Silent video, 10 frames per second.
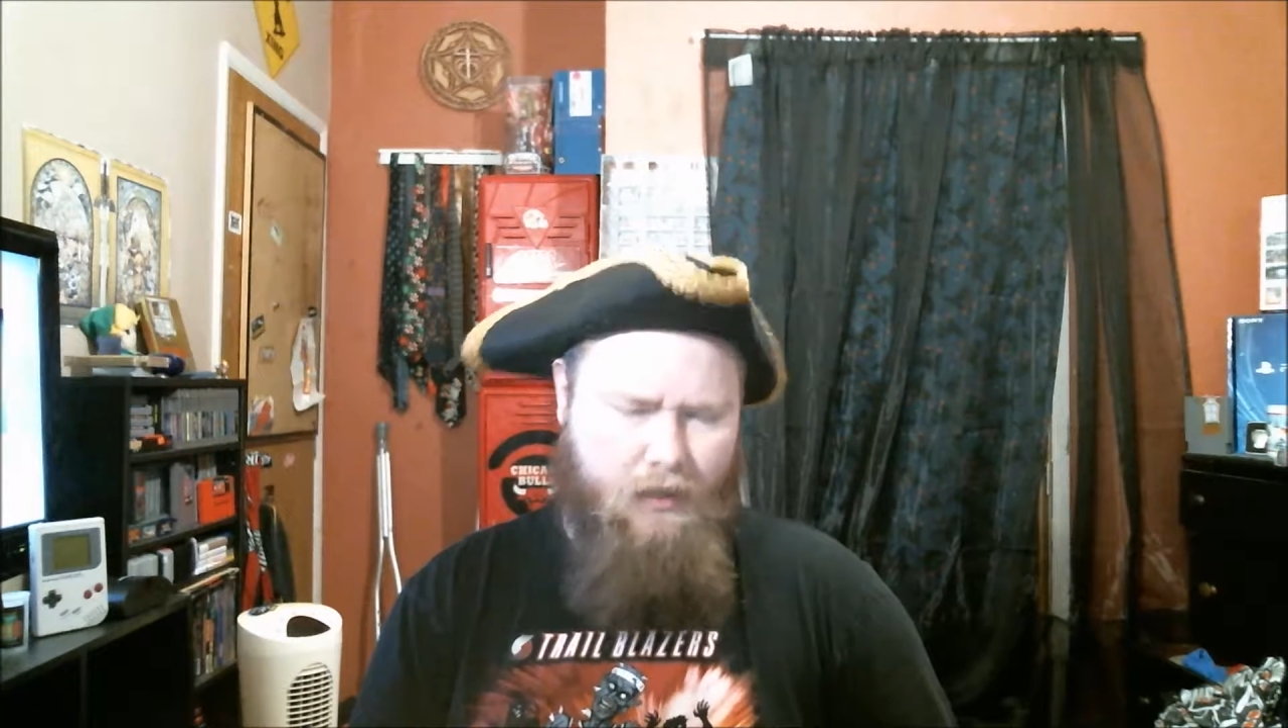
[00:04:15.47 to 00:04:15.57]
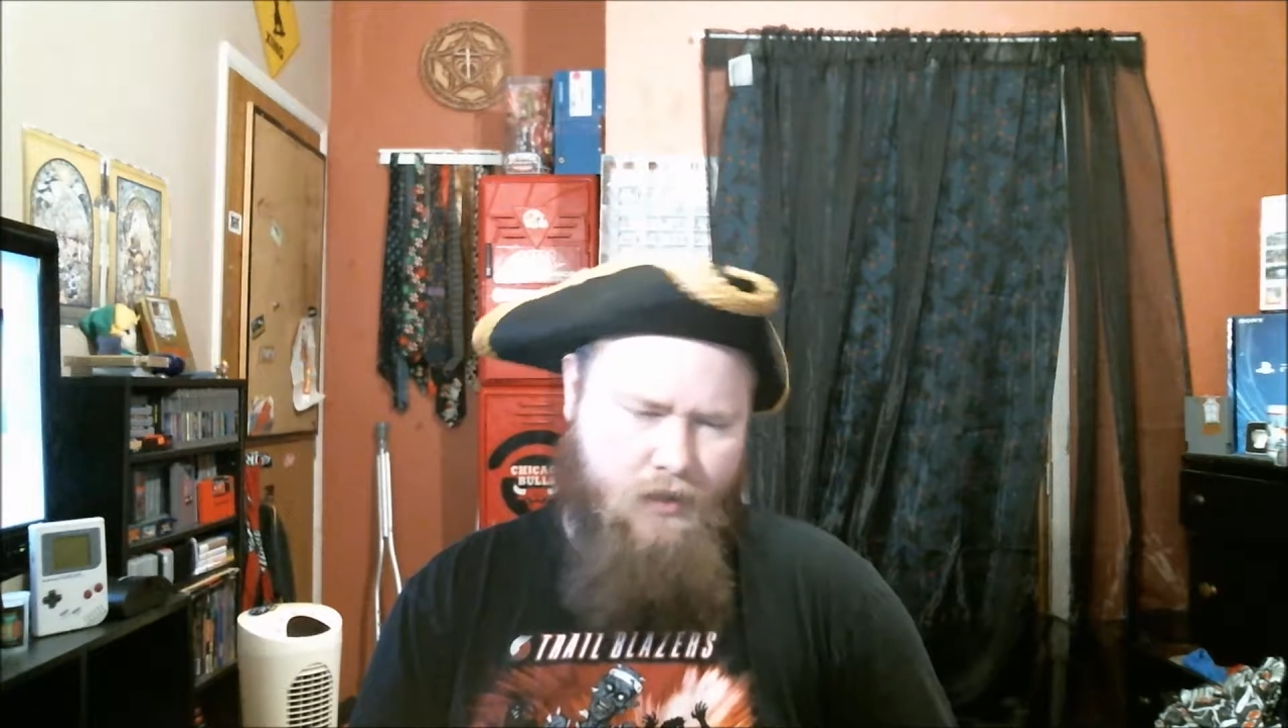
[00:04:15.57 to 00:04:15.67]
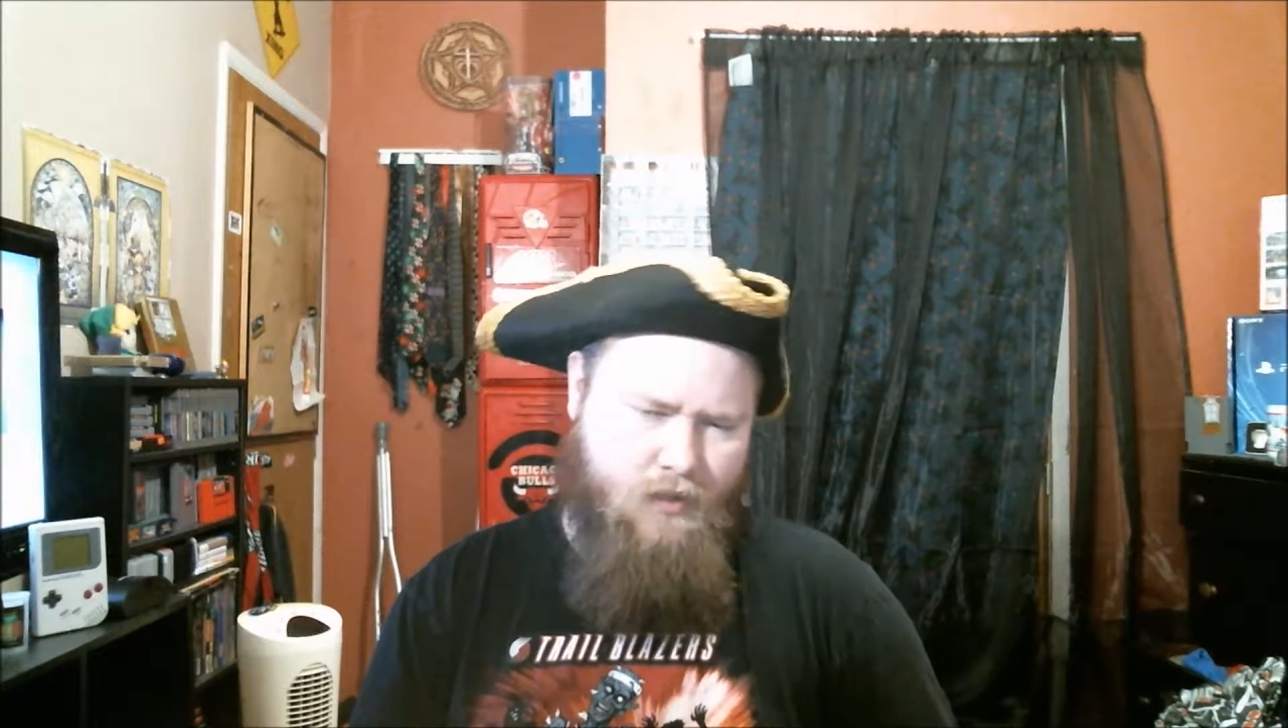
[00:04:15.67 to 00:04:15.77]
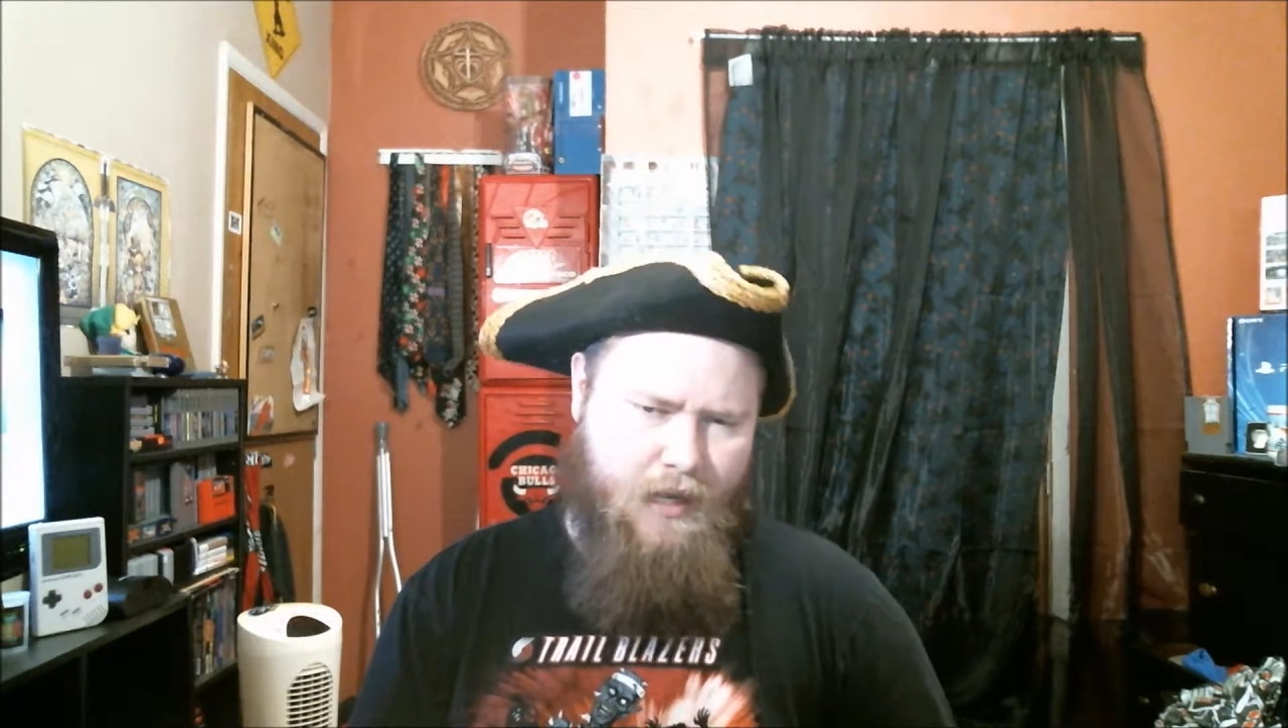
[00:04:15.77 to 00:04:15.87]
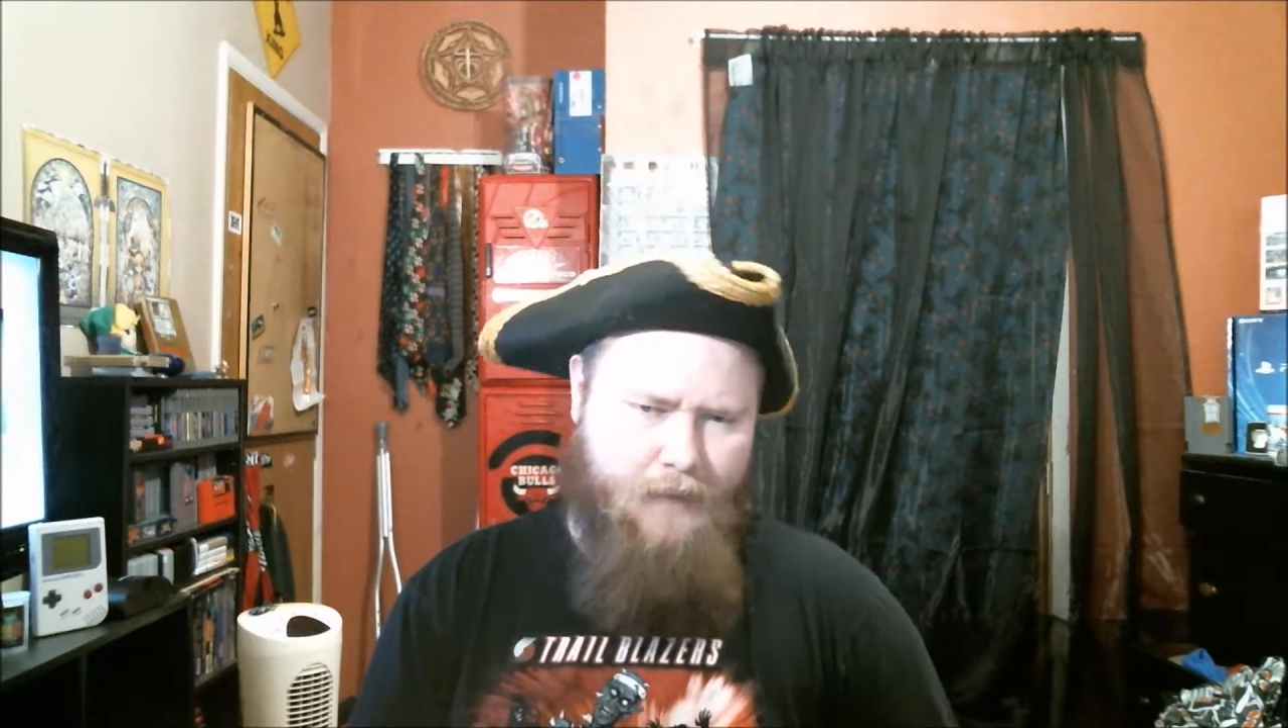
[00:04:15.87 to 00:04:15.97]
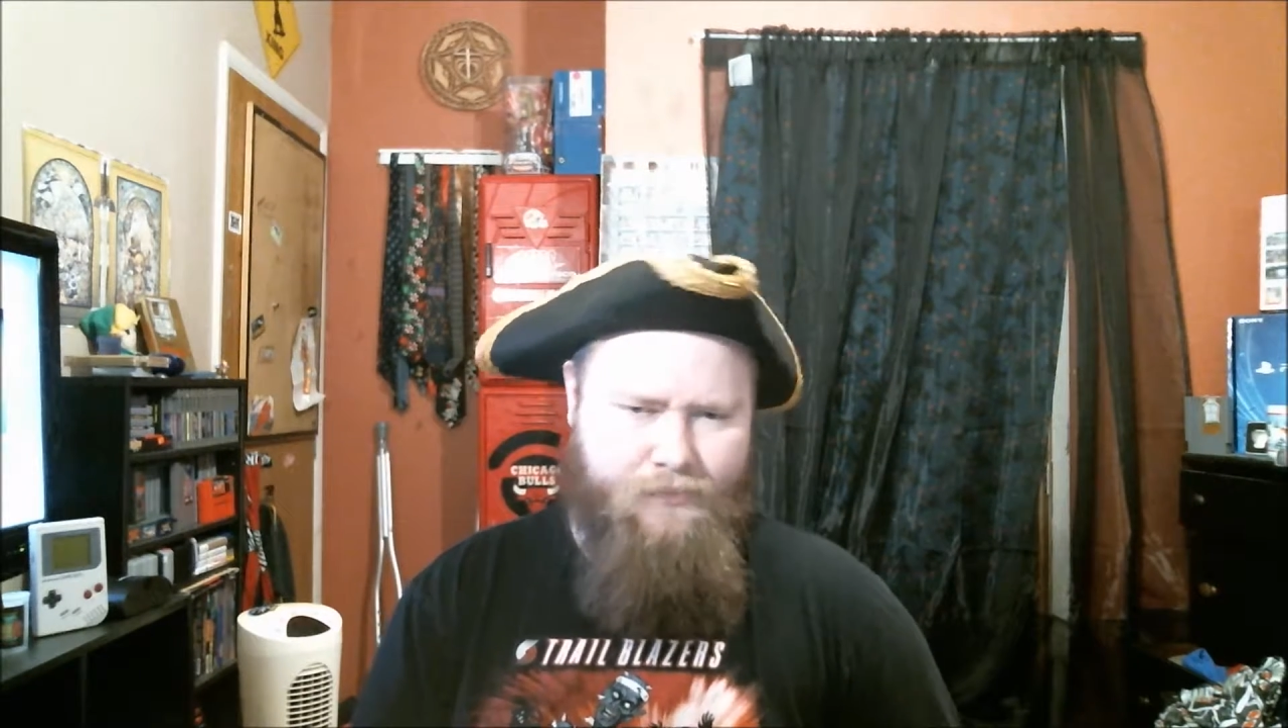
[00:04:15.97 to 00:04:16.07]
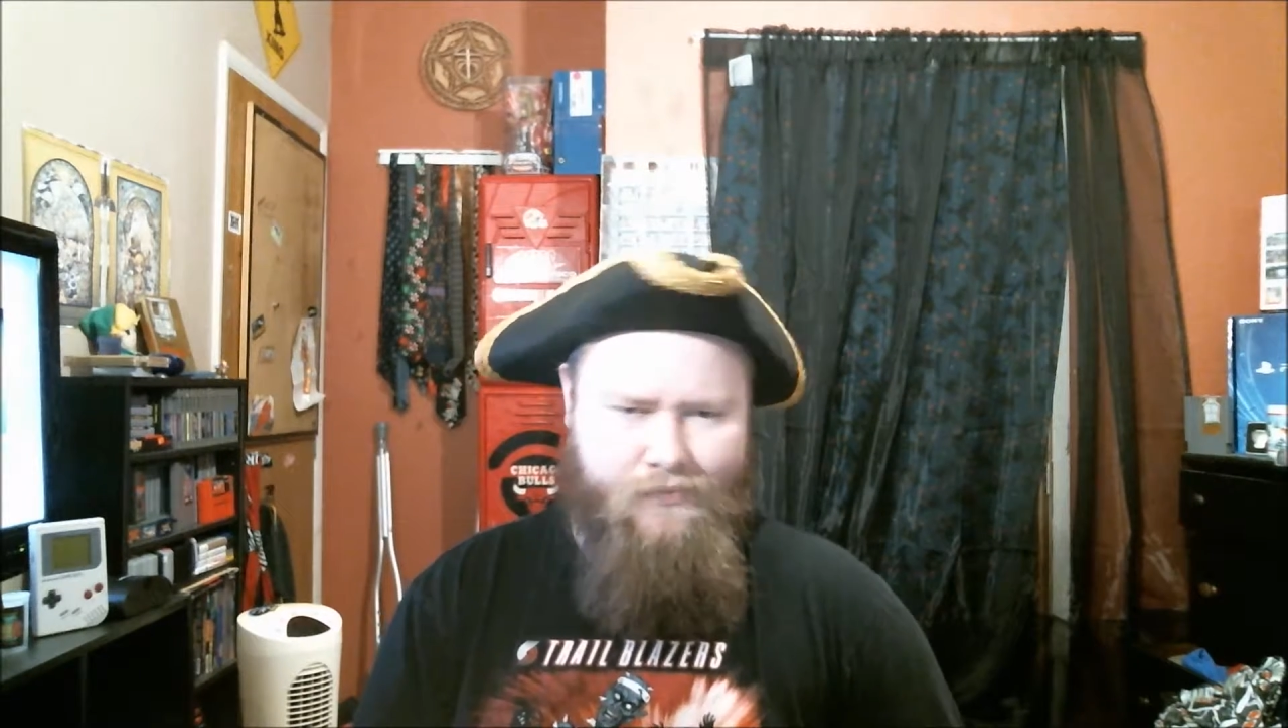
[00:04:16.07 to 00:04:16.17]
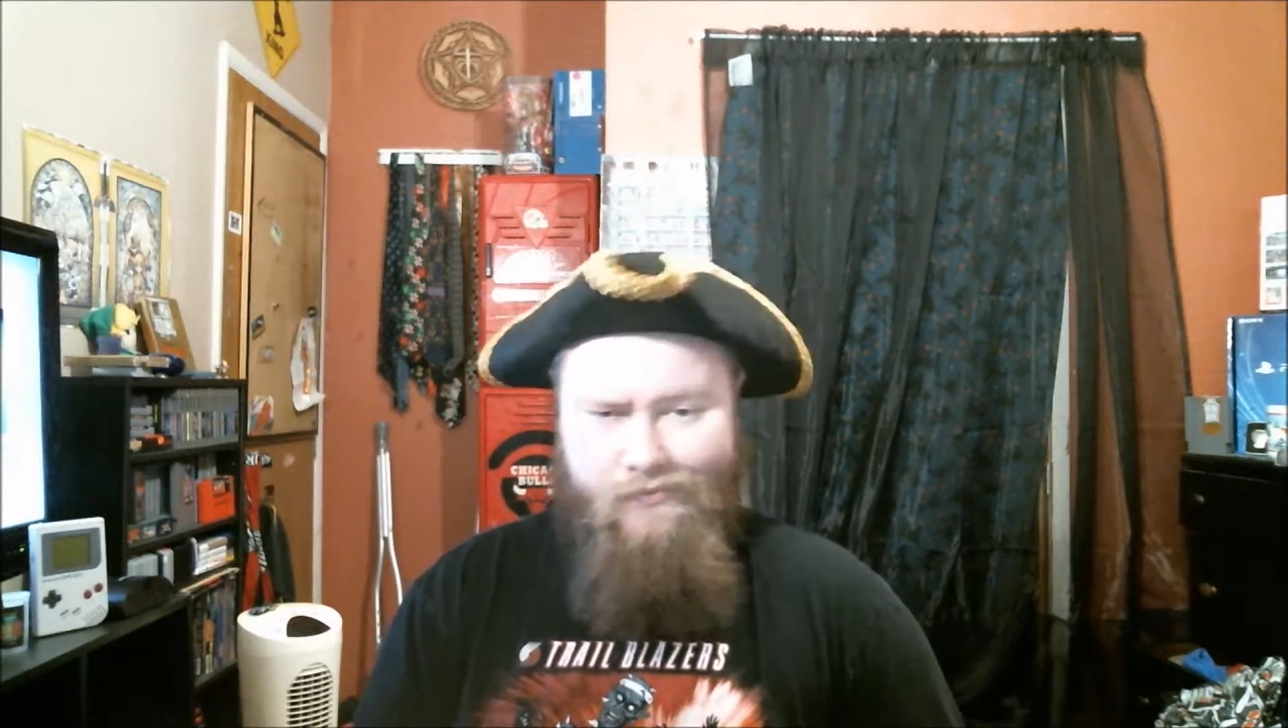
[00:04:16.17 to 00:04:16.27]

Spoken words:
I'll stop.